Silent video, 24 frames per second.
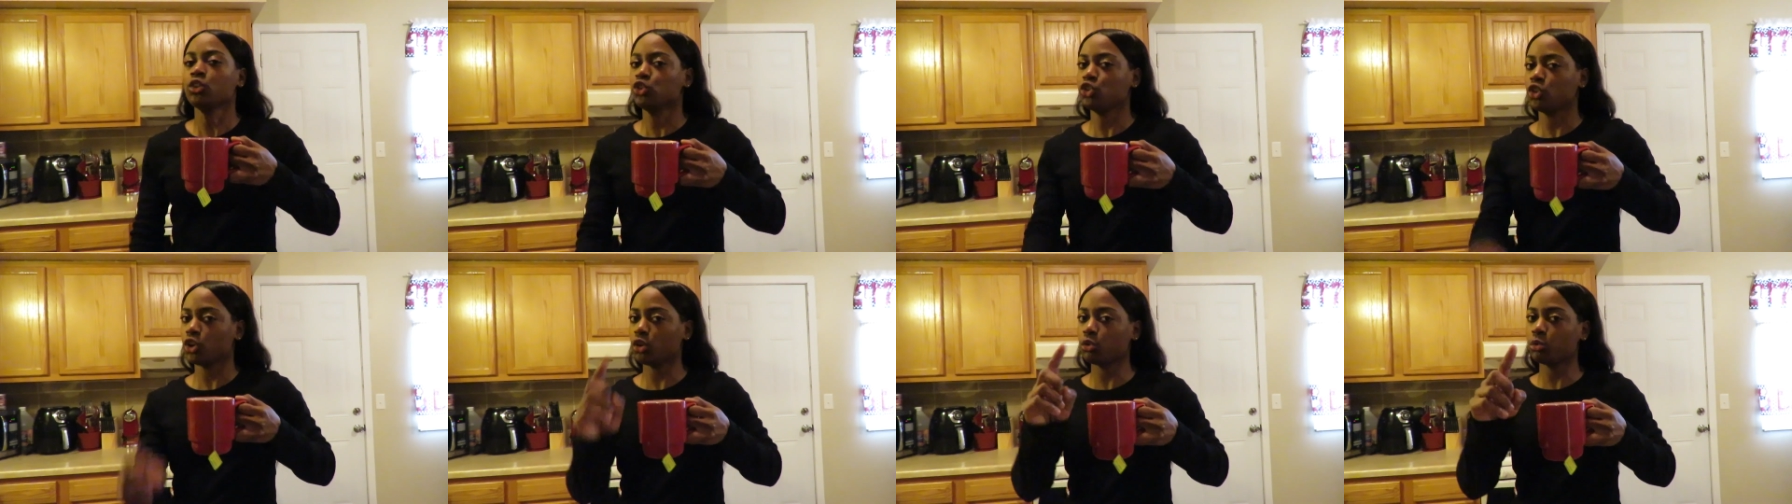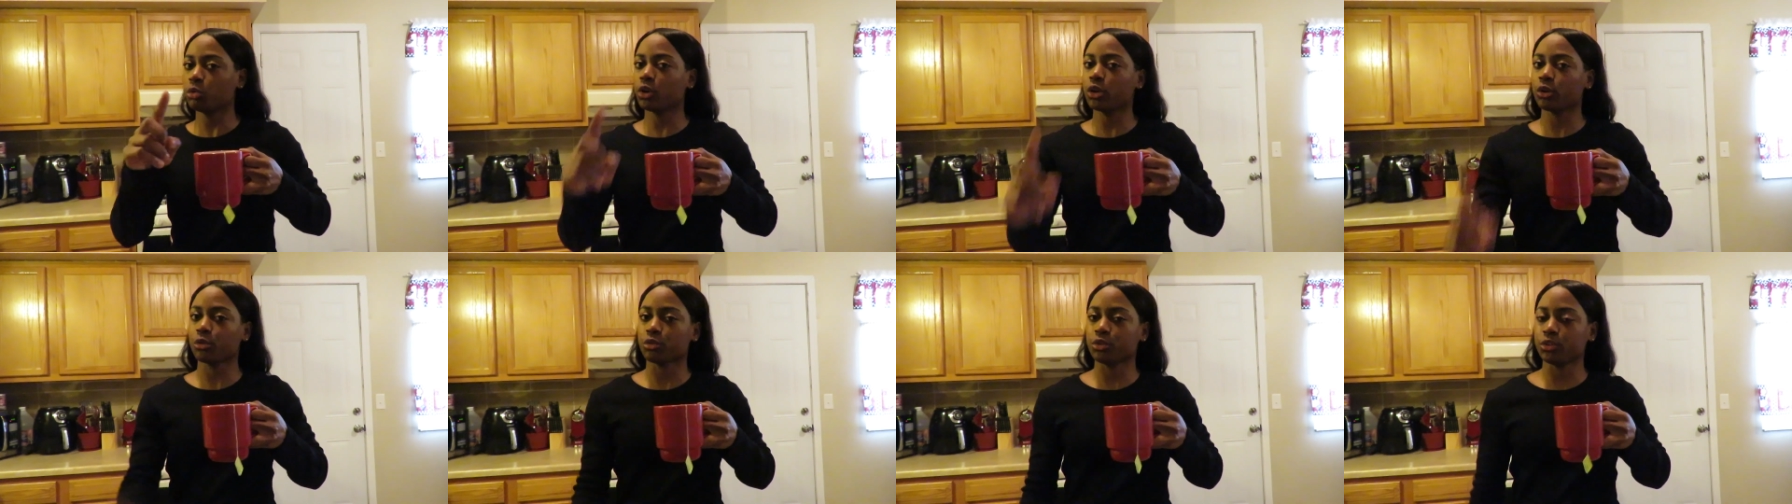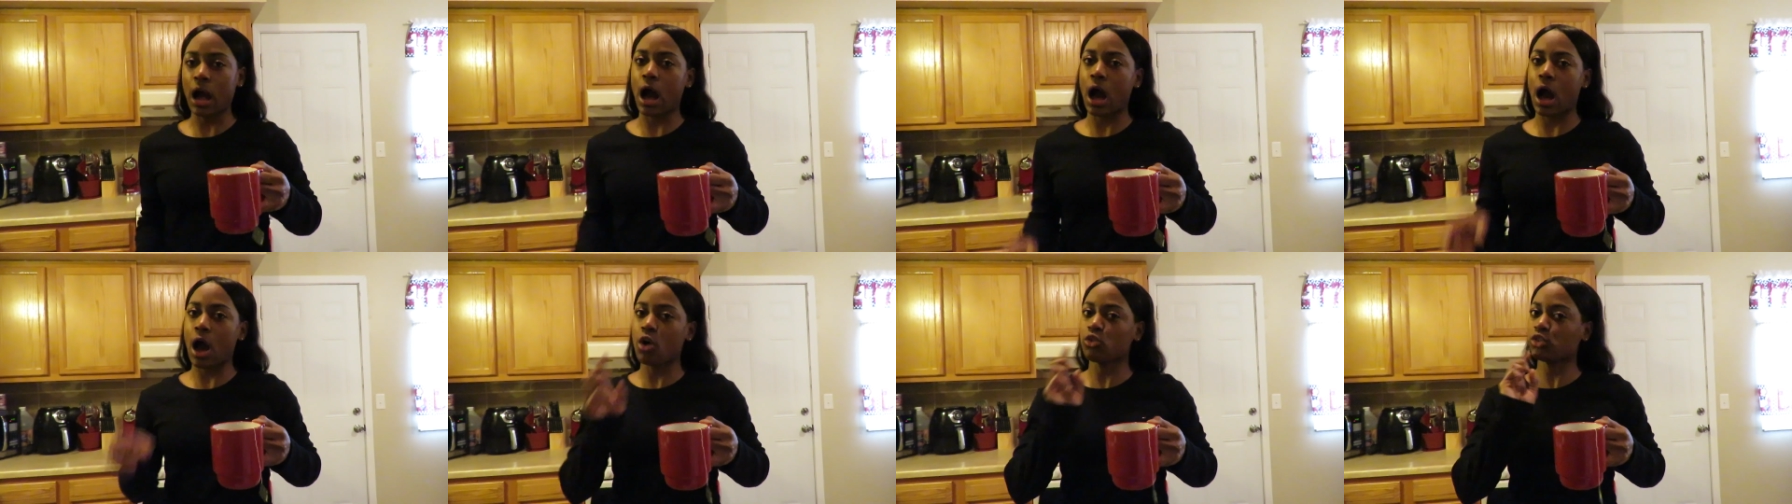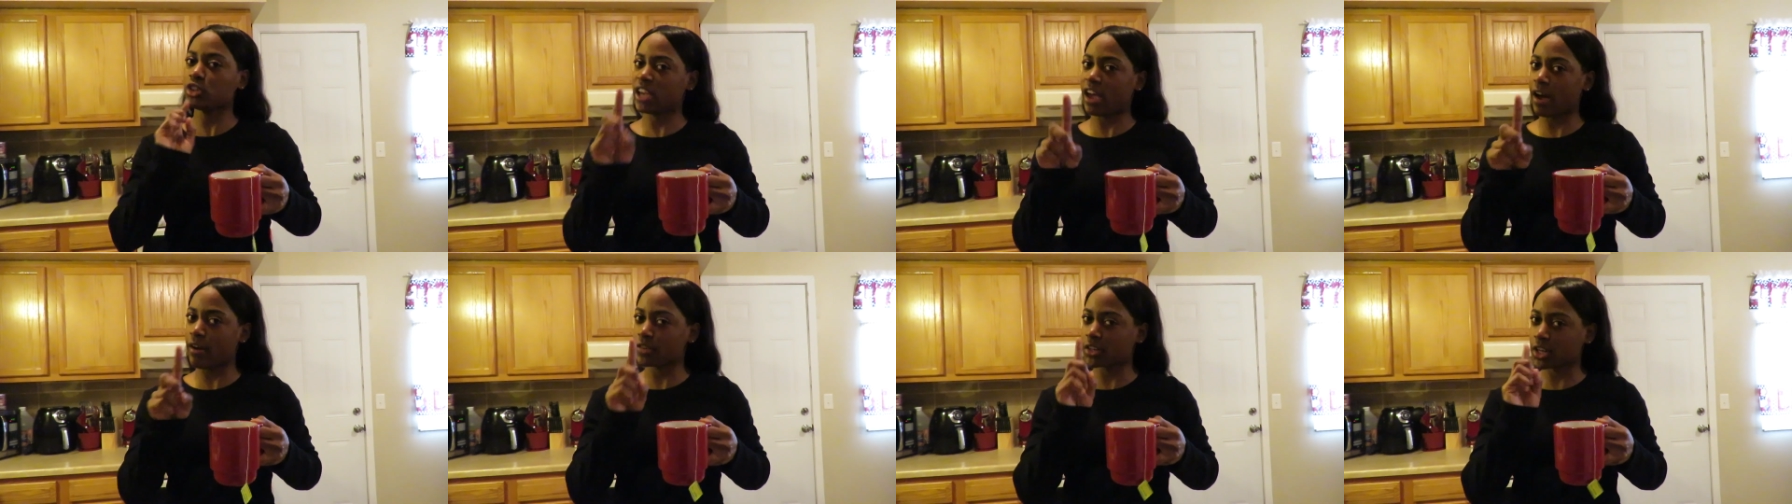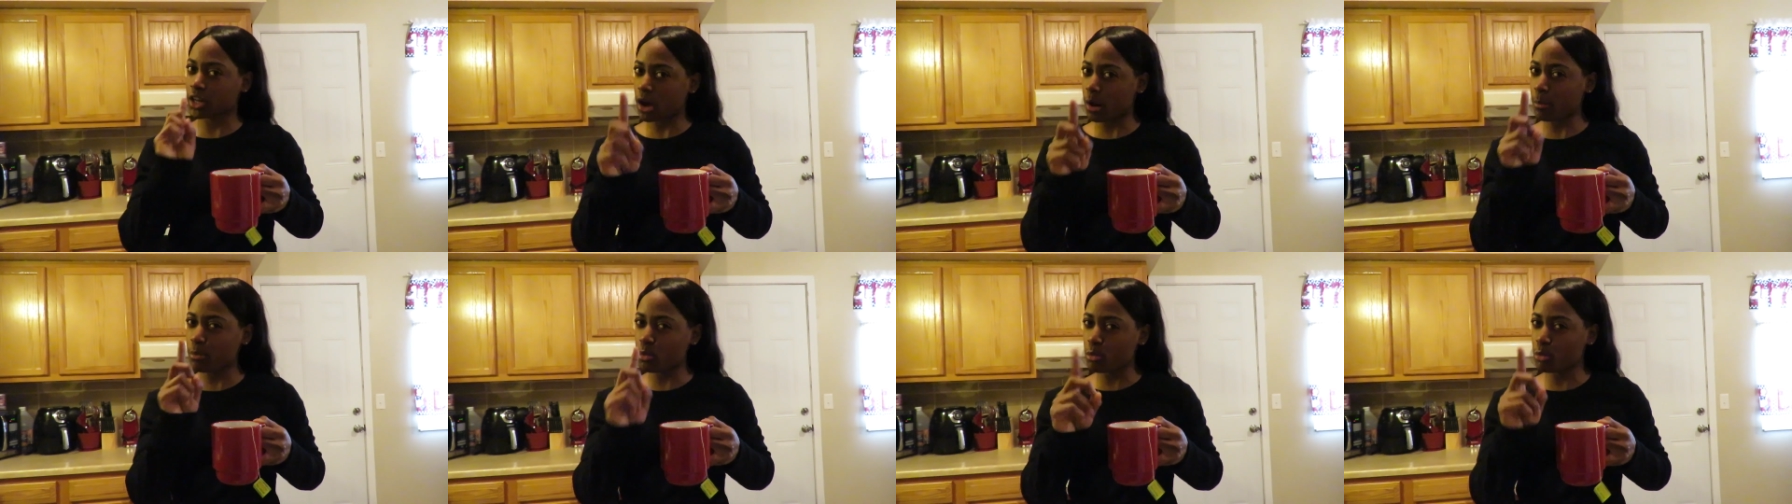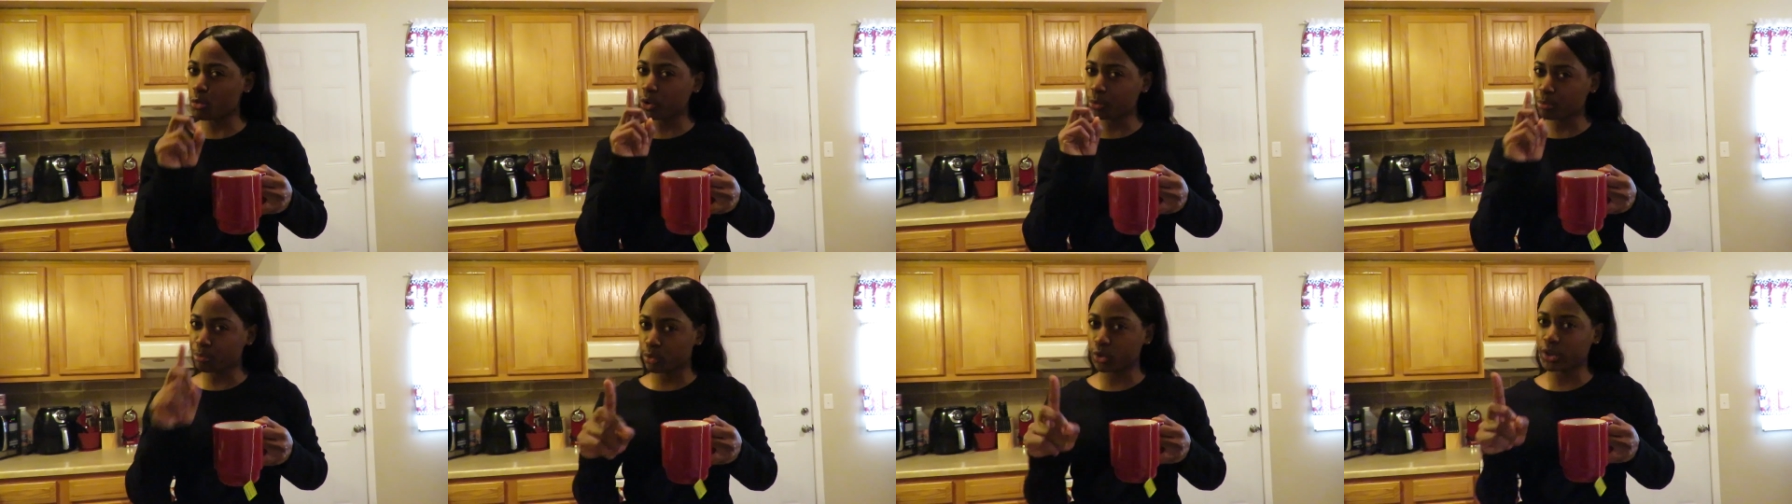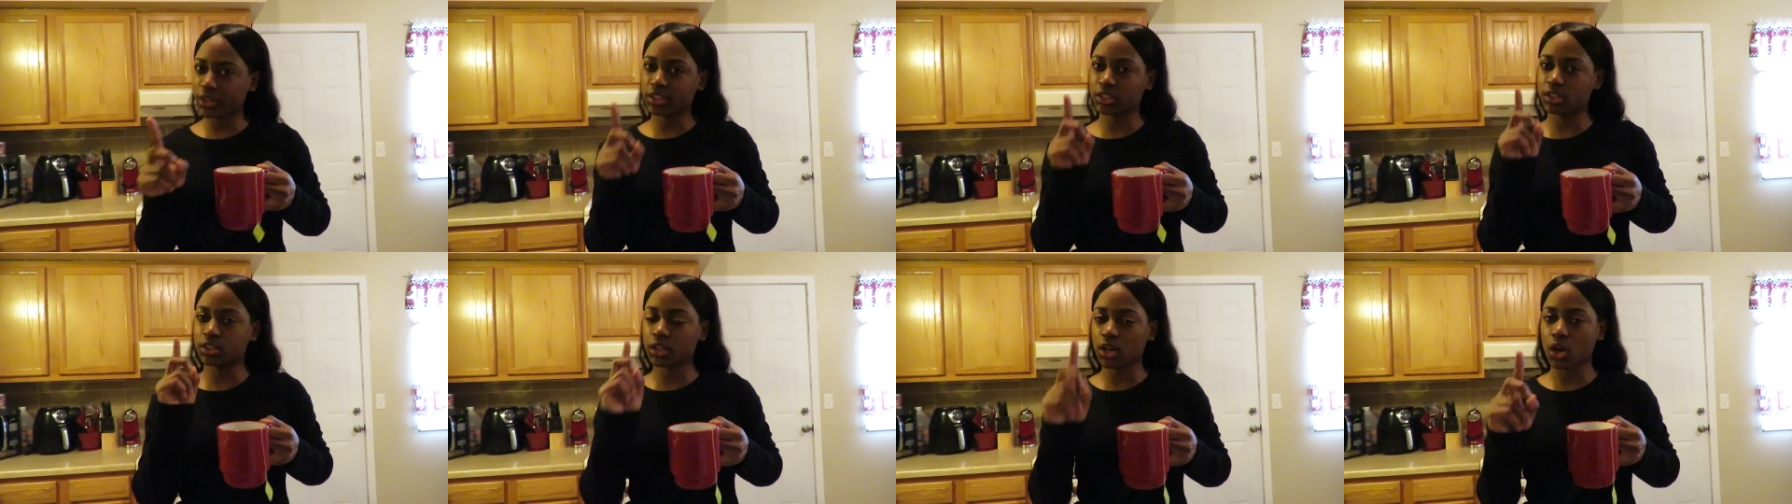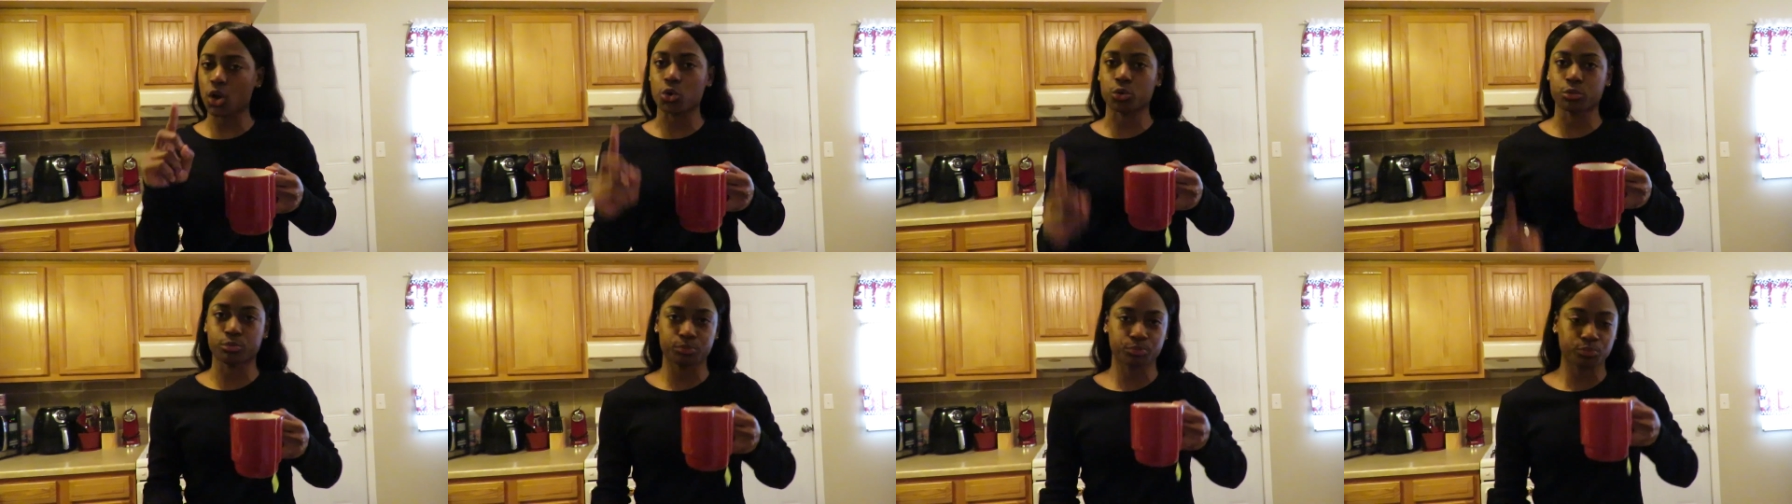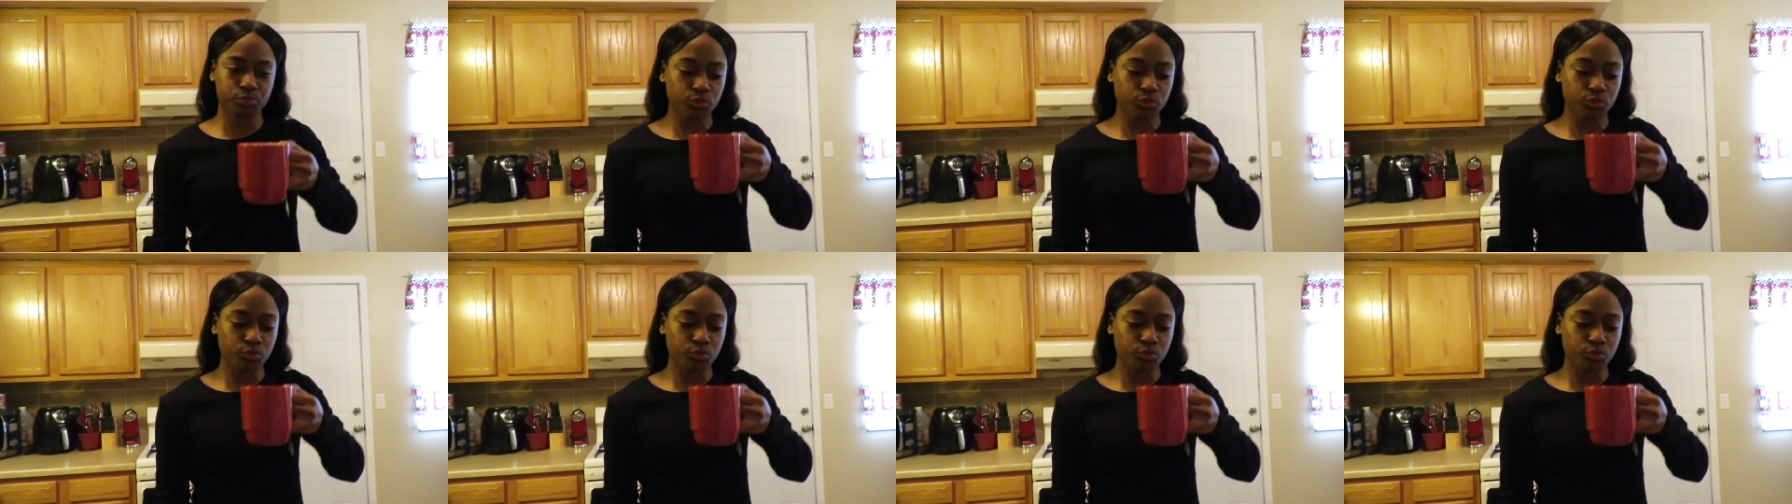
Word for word: Don't worry, I only have a couple more points to go.